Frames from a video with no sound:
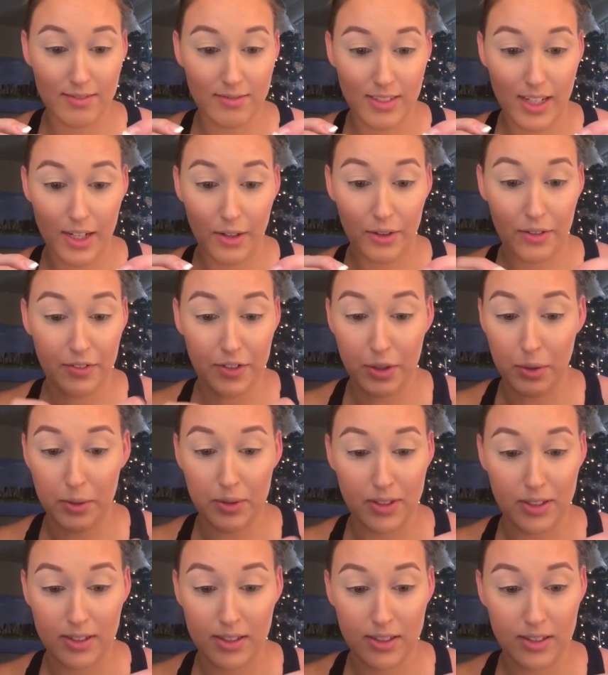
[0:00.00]
I don't even know
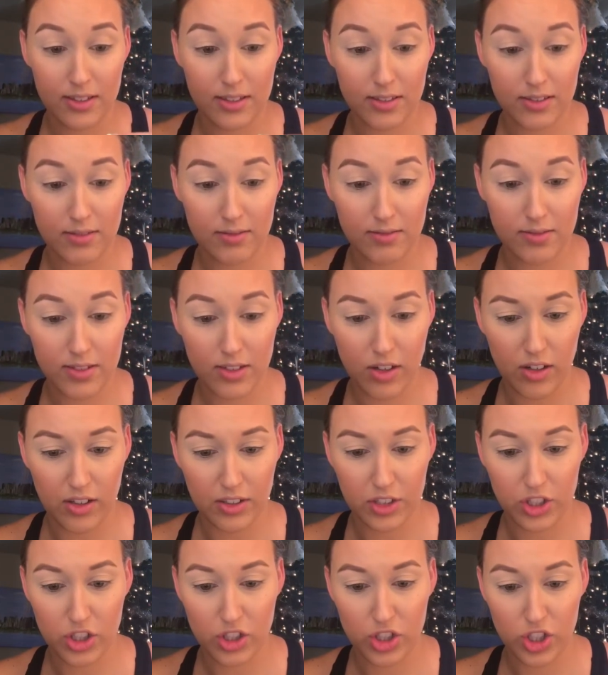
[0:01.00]
what this is. It's
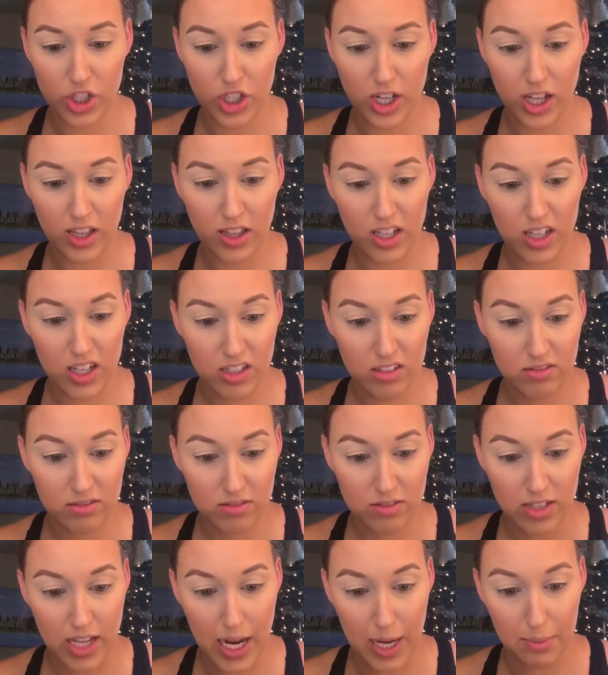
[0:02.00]
called Cella
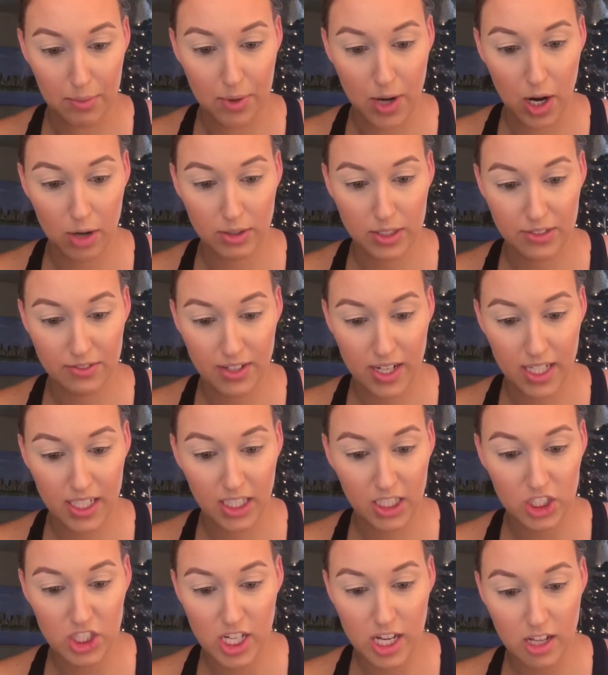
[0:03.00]
Eyebrow
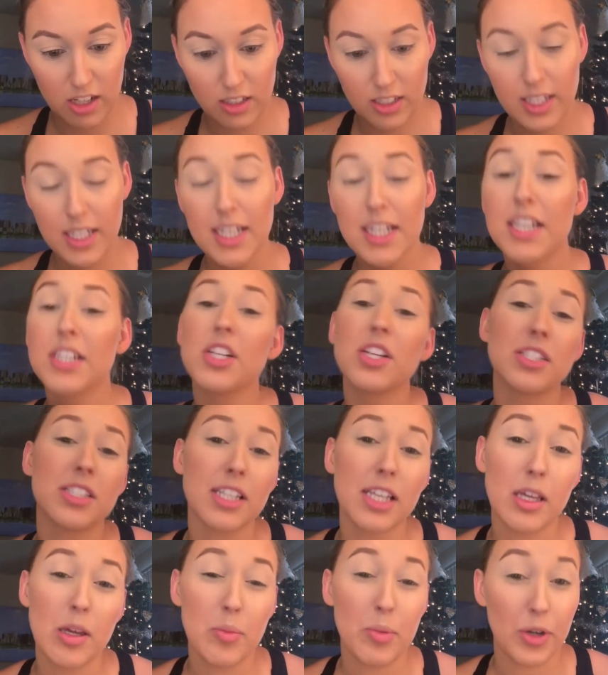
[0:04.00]
Defining Gel, just
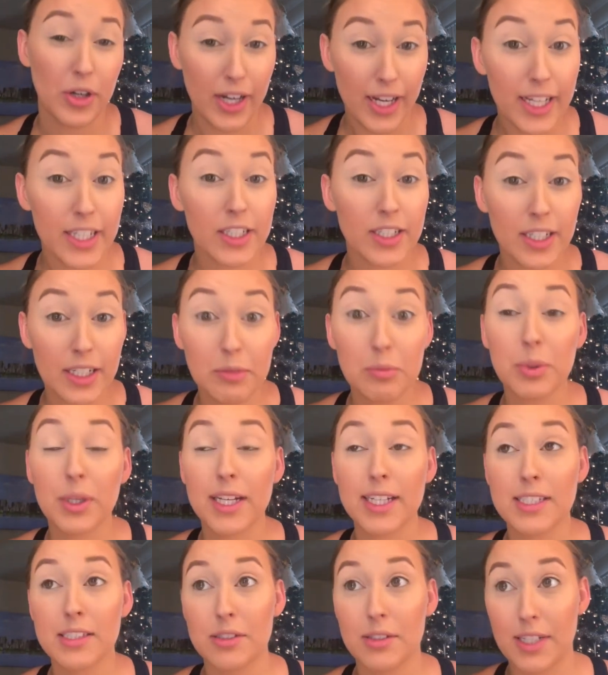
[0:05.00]
to keep your hair in
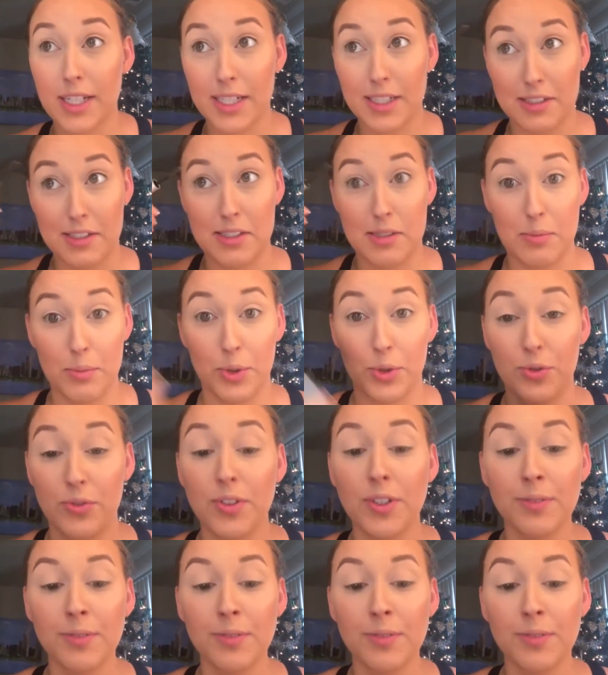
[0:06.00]
place so that it doesn't move.